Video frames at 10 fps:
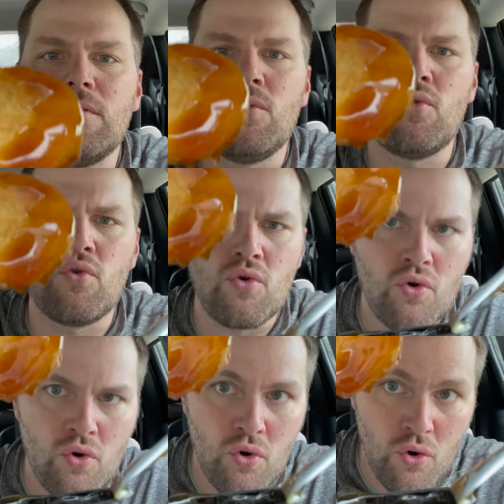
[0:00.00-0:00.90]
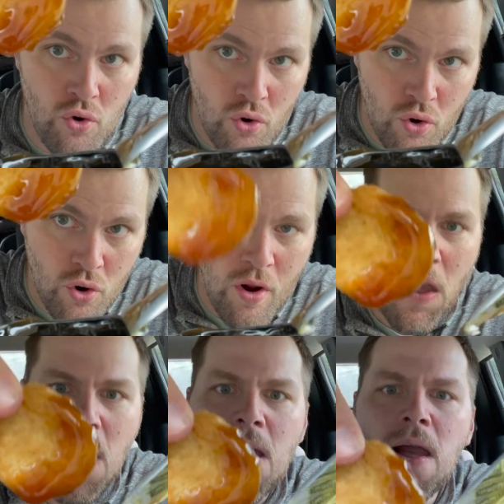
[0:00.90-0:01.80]
Ooh.
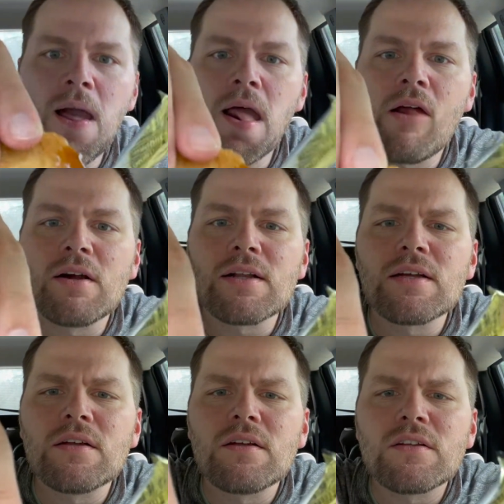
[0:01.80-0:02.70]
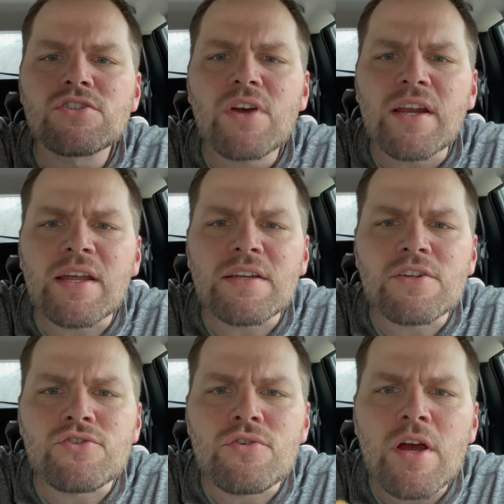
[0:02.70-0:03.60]
Let's try to get it
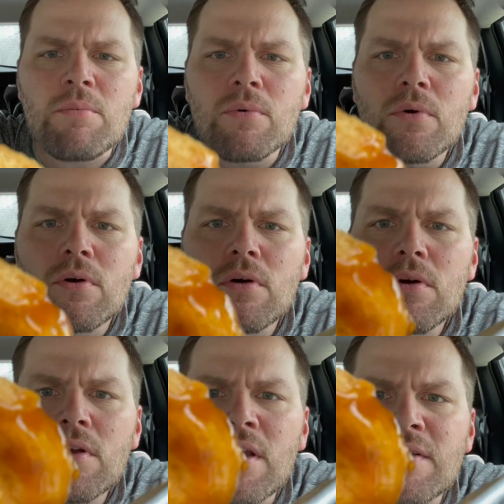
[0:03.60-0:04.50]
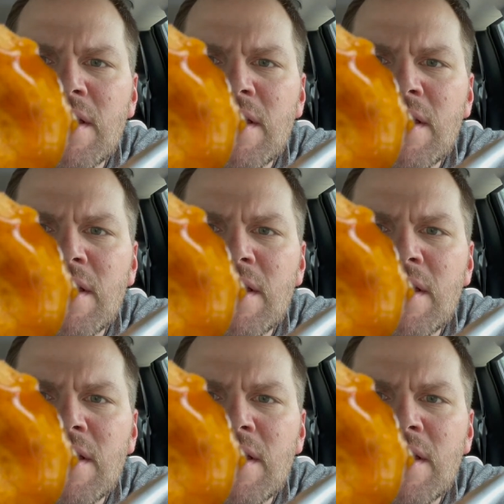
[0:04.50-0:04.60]
to drip. Get